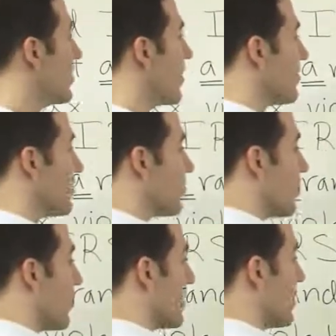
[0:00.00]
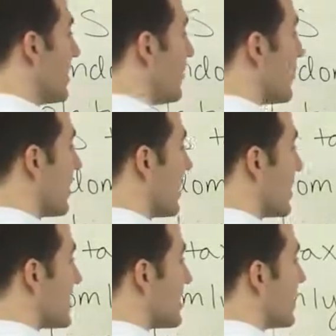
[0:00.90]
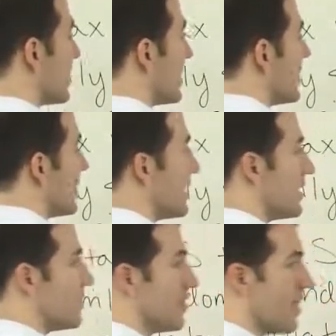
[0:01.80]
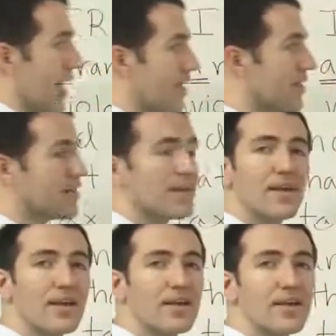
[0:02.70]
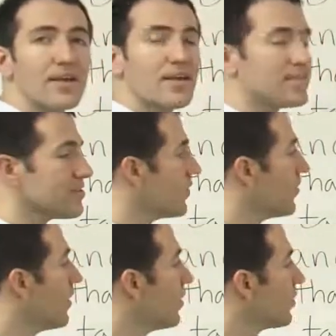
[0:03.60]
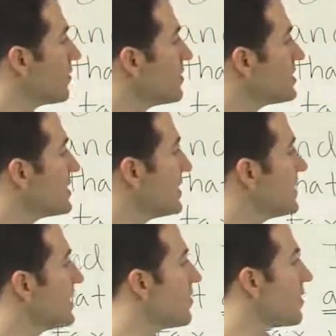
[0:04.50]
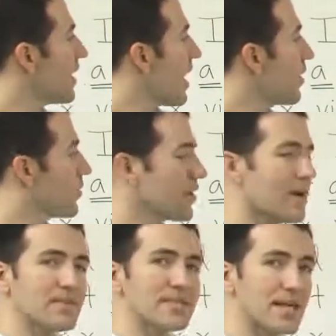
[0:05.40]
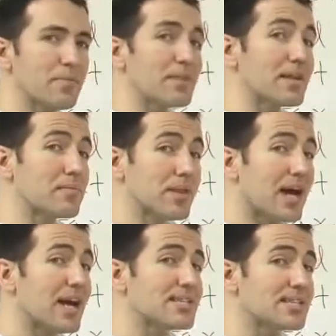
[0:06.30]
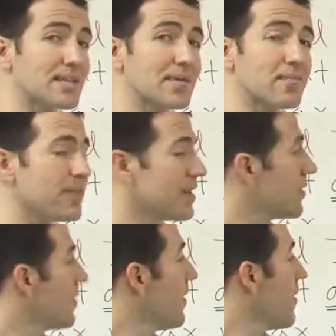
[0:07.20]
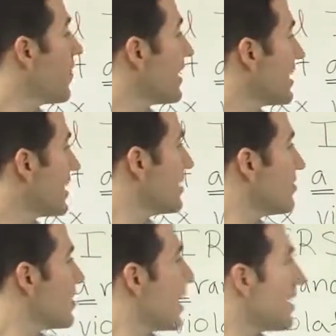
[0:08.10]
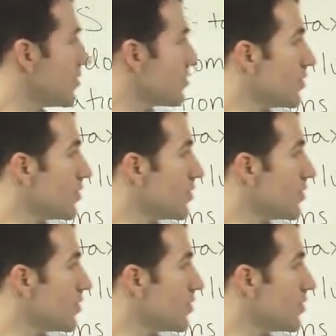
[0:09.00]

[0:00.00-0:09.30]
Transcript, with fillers: and you have this important key phrase, given that. So whenever you see given that, or you have a statement that implies the same thing, like given that